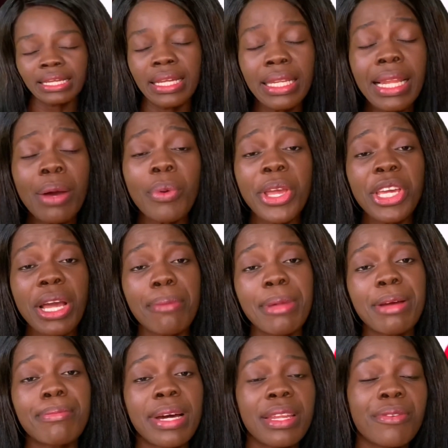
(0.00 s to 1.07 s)
Another way you can
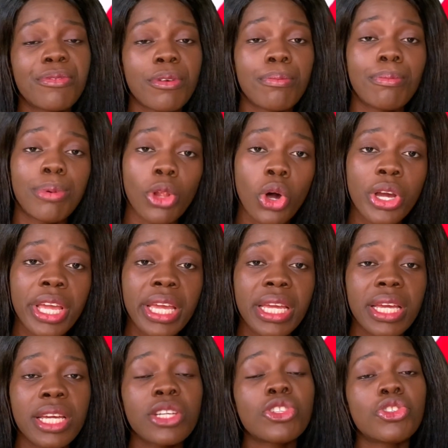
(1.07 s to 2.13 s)
make money from
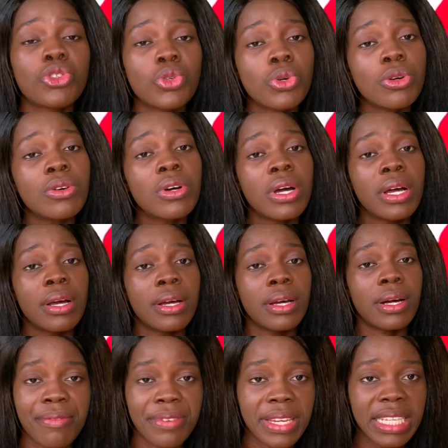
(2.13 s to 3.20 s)
blogging is through
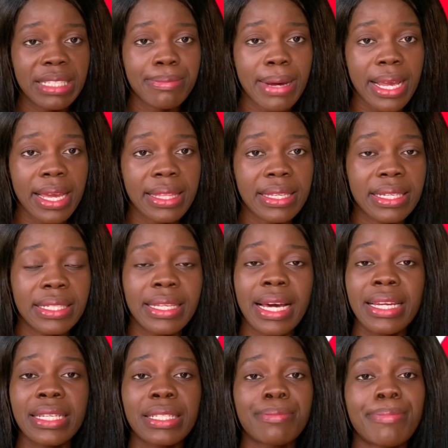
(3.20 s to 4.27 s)
affiliate marketing.
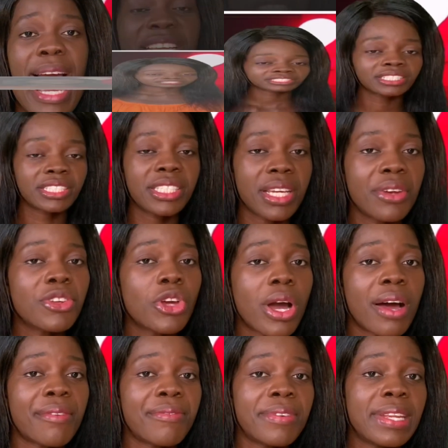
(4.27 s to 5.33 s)
That is by sharing
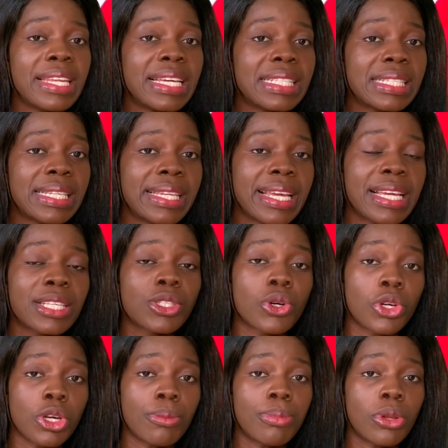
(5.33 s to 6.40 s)
your affiliate links
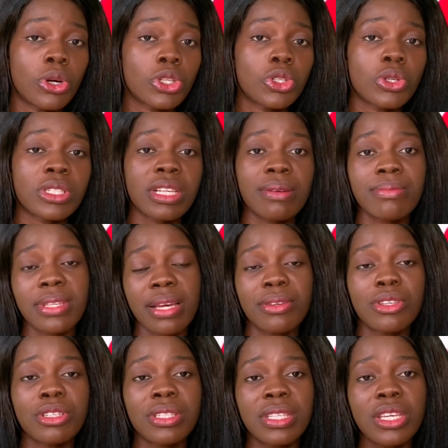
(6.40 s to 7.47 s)
on your blog. So
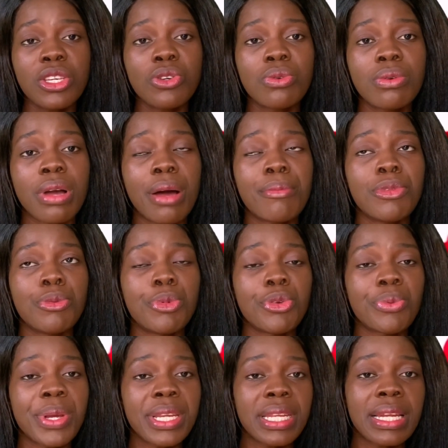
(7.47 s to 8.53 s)
sometimes you see you'll
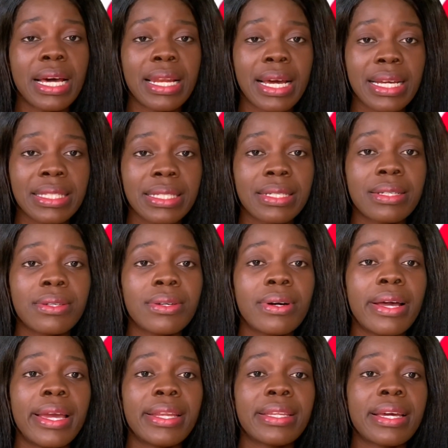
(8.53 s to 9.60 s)
be reading an
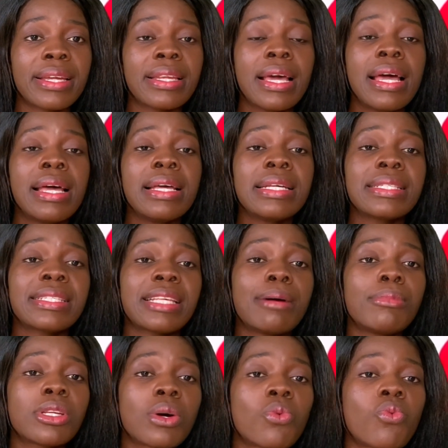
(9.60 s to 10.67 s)
article, and then
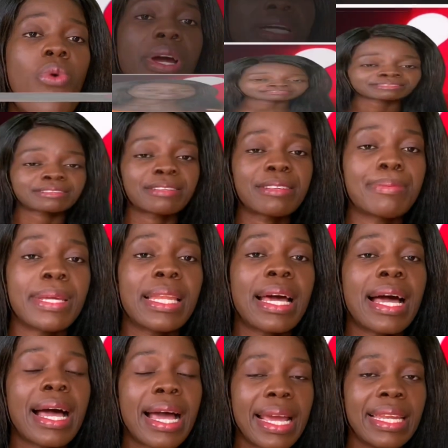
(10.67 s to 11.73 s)
some of the words has been
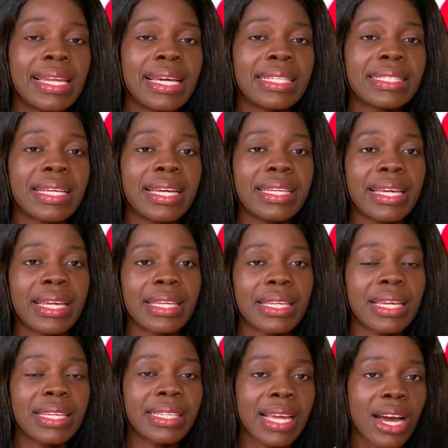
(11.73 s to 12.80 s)
highlighted
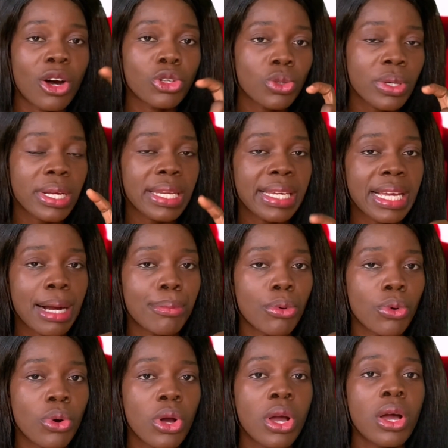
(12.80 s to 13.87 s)
and they are also
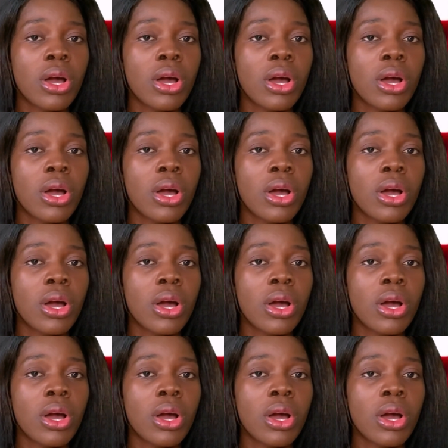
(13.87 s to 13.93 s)
clickable.